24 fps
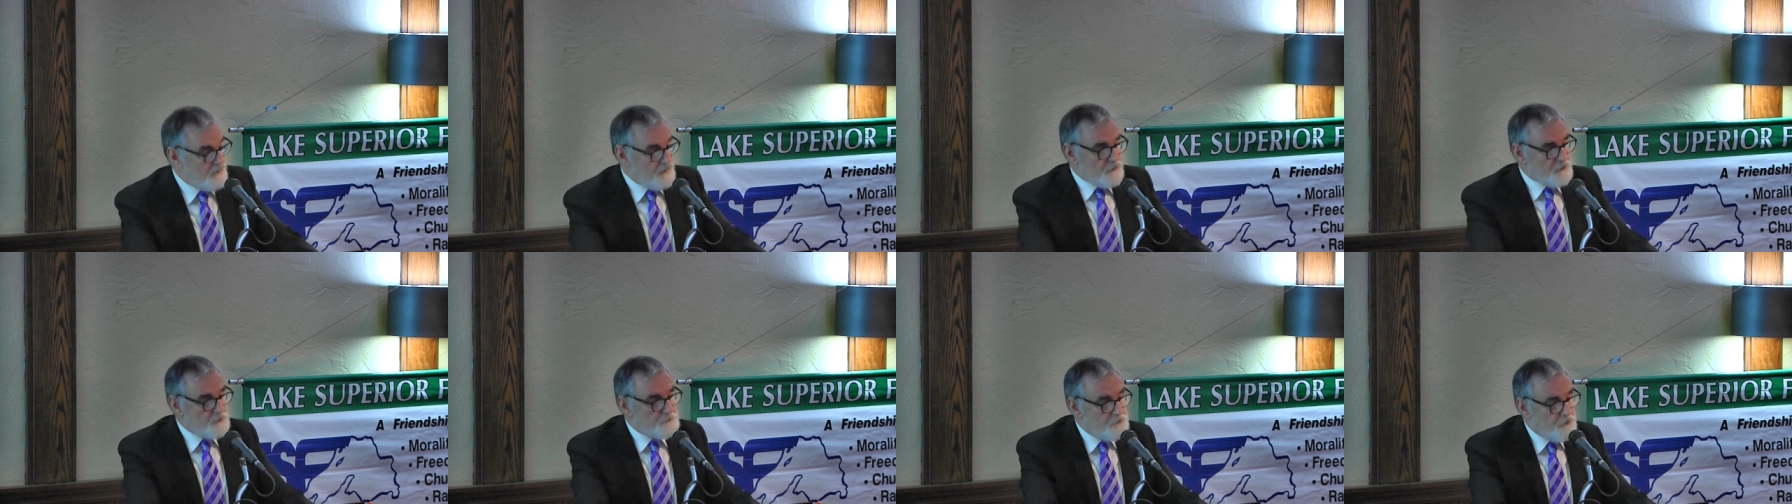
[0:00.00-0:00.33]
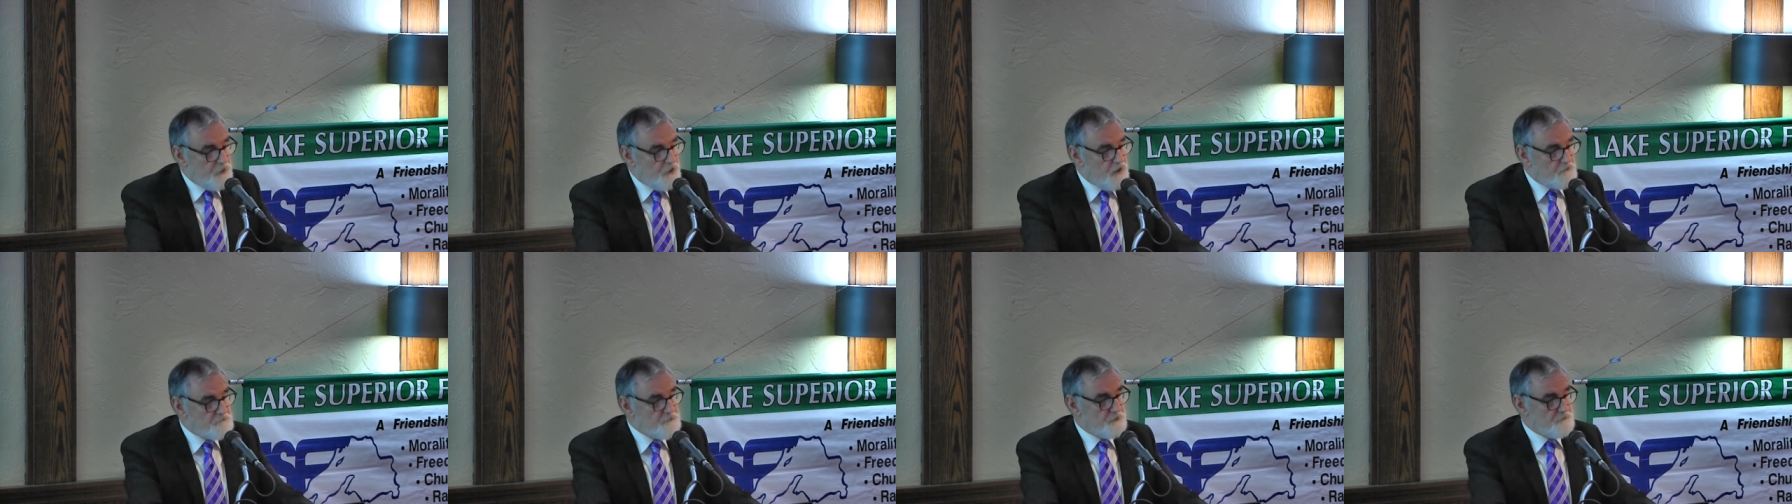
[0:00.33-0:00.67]
The
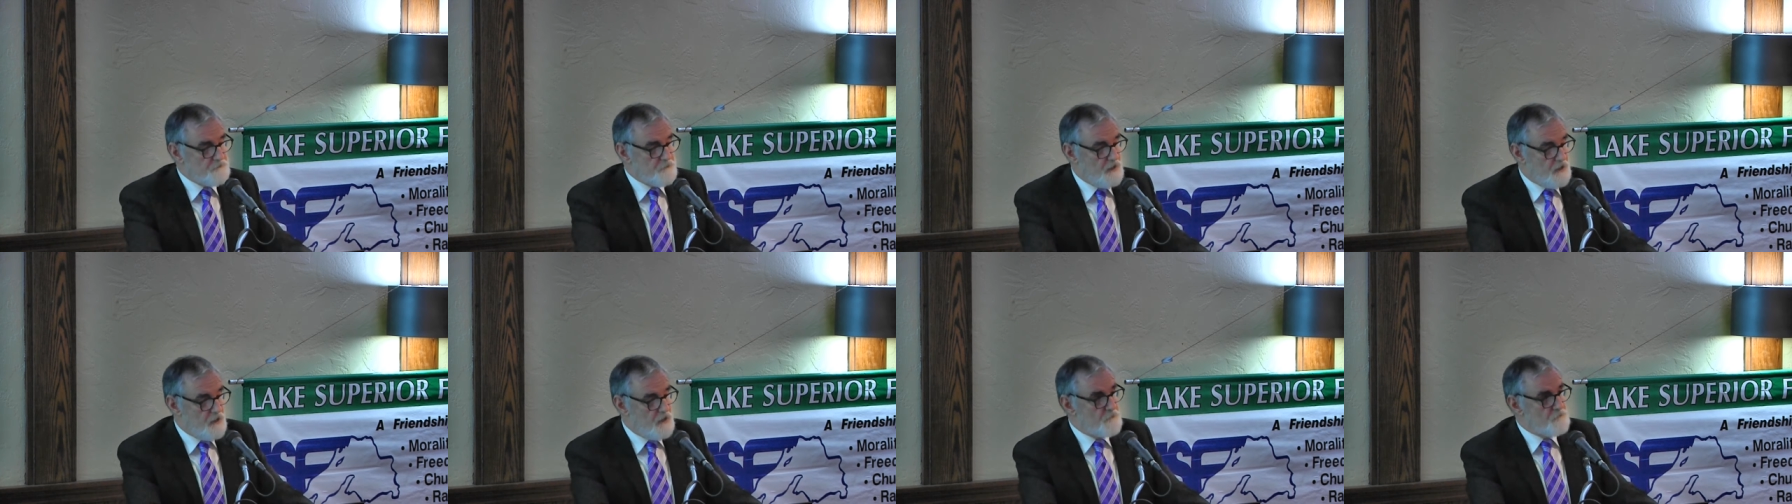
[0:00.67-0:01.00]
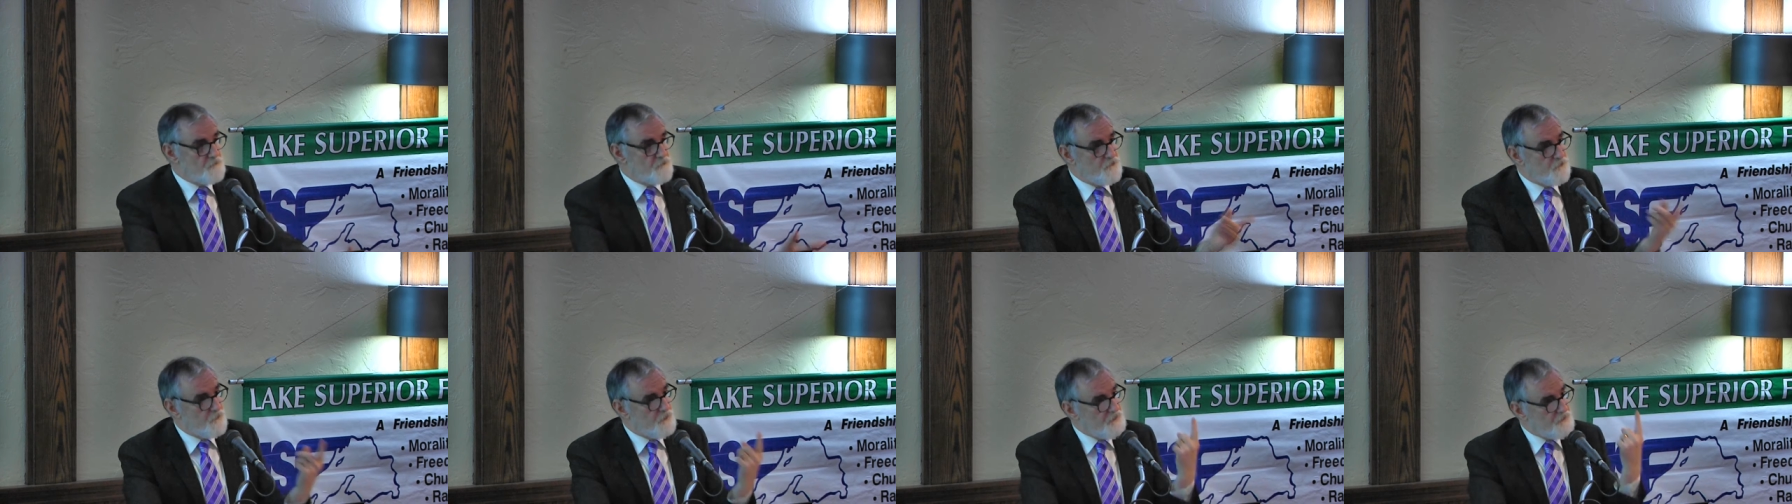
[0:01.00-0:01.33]
problem
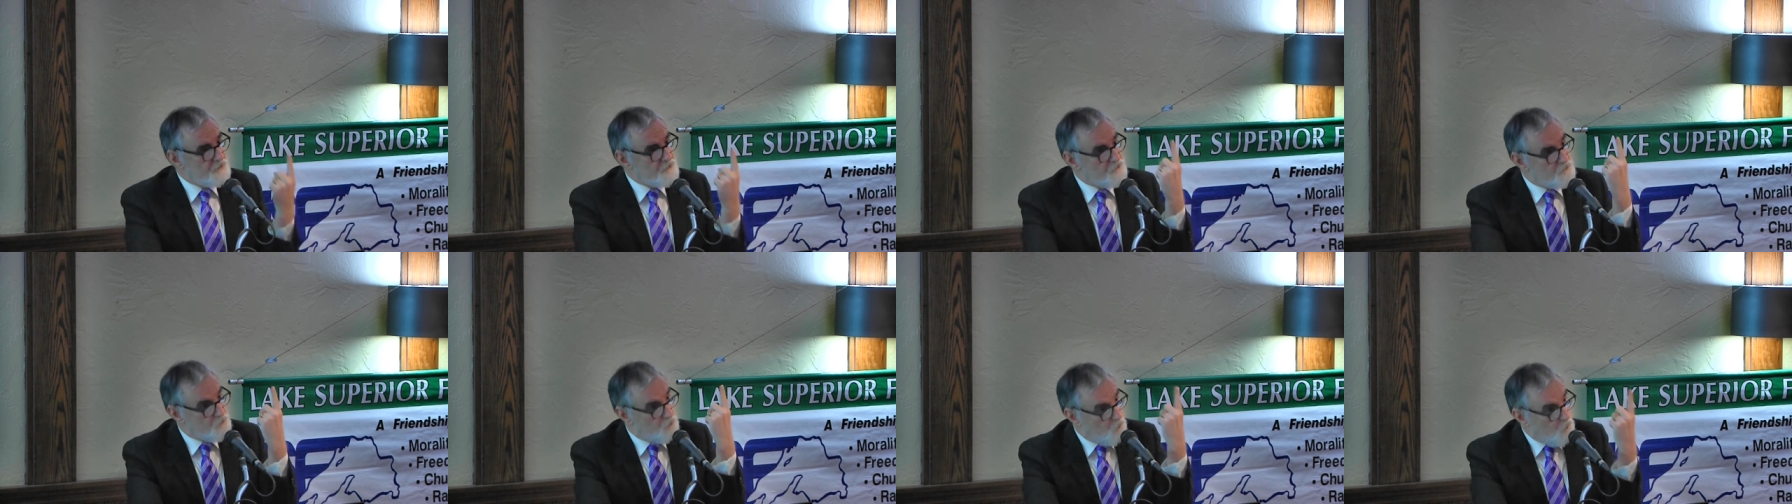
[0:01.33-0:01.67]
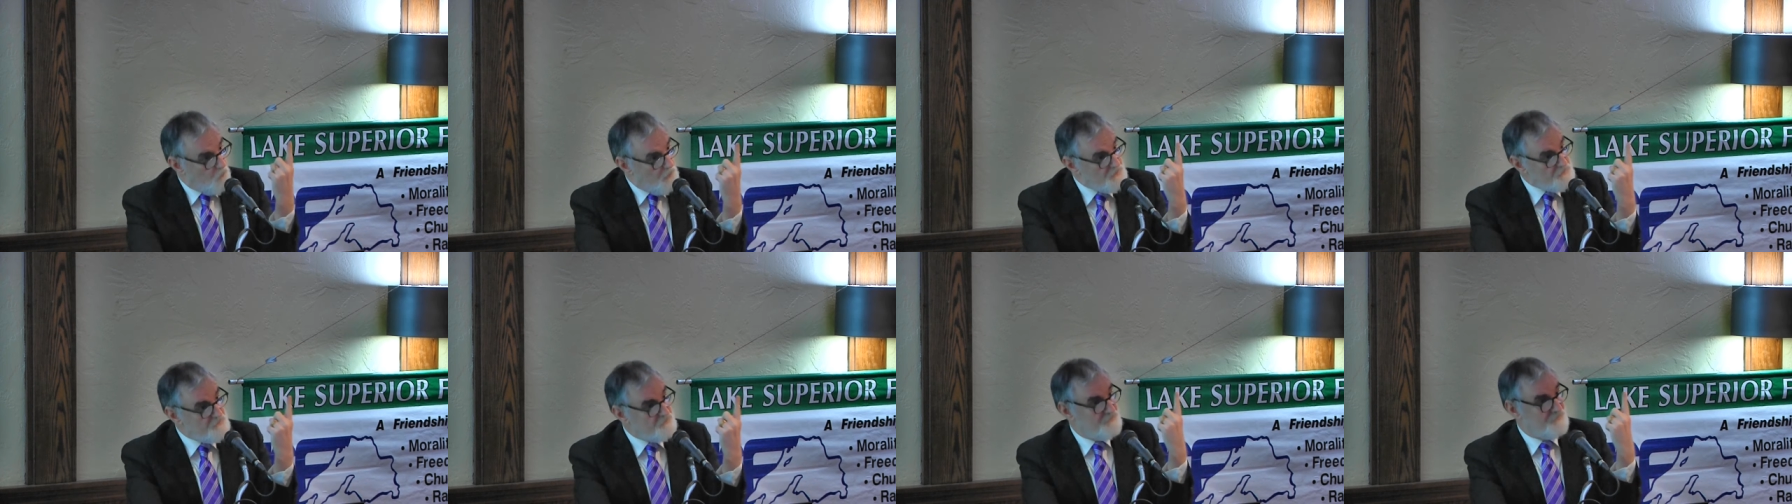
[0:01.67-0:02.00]
comes when there's
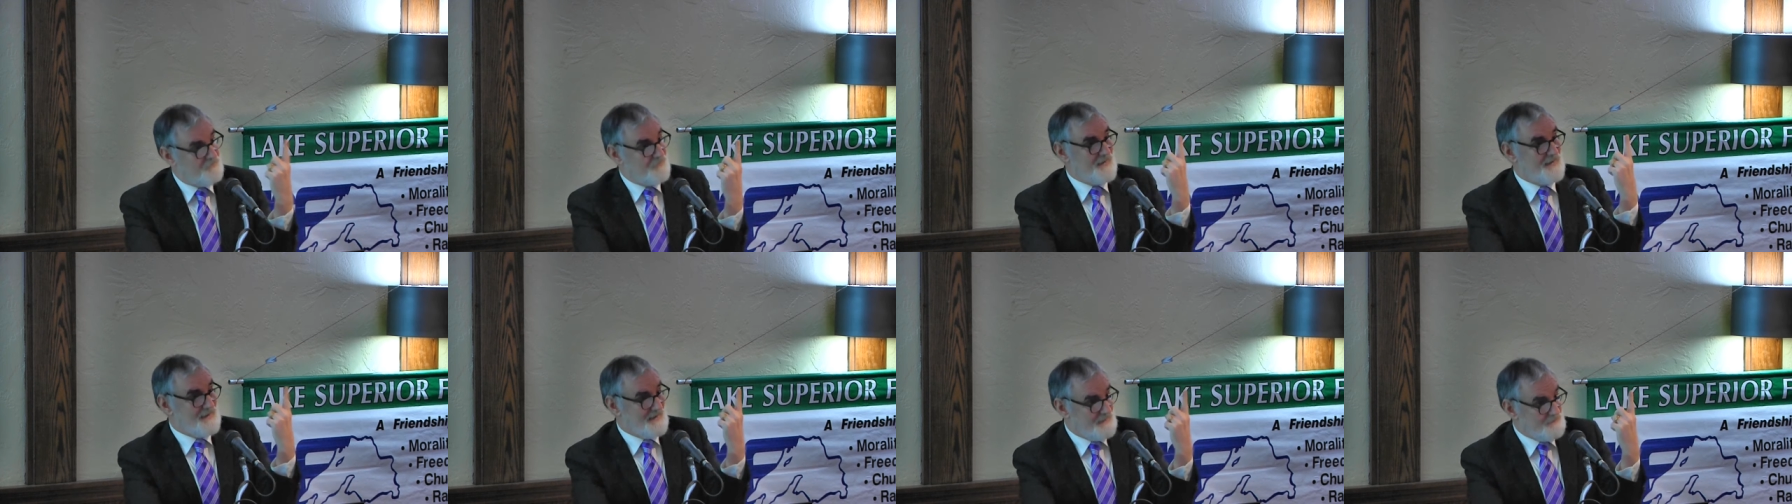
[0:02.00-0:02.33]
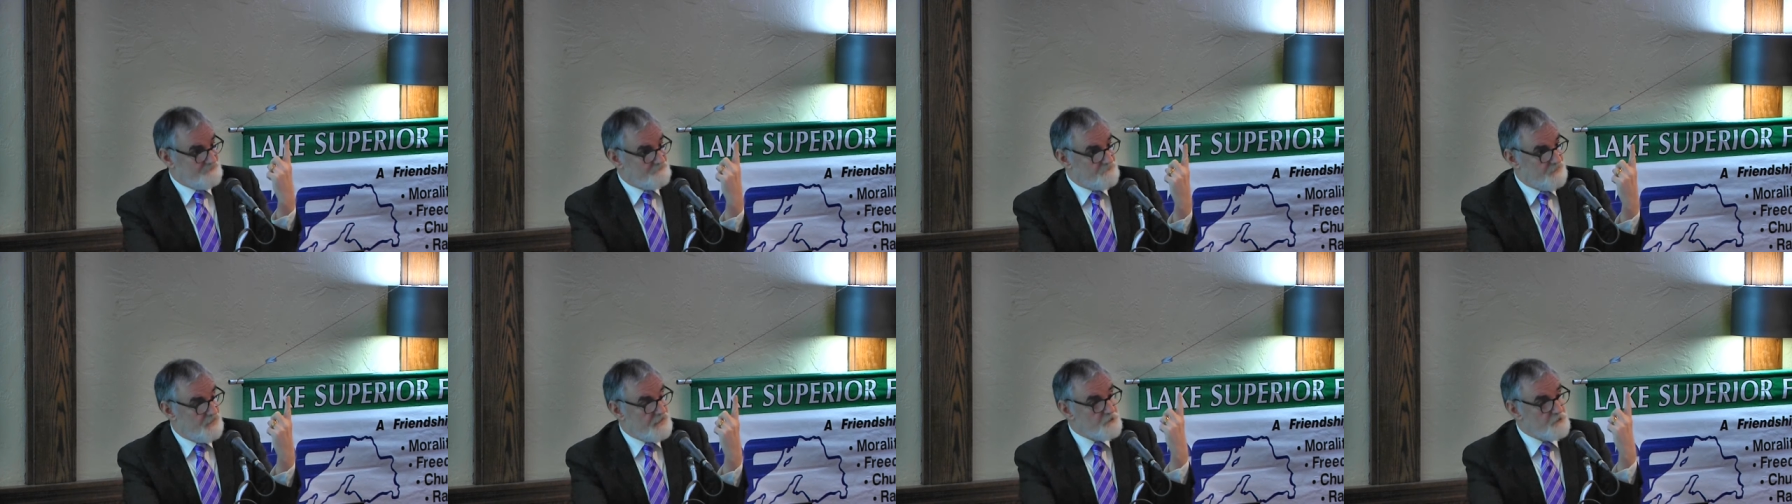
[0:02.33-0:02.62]
one thing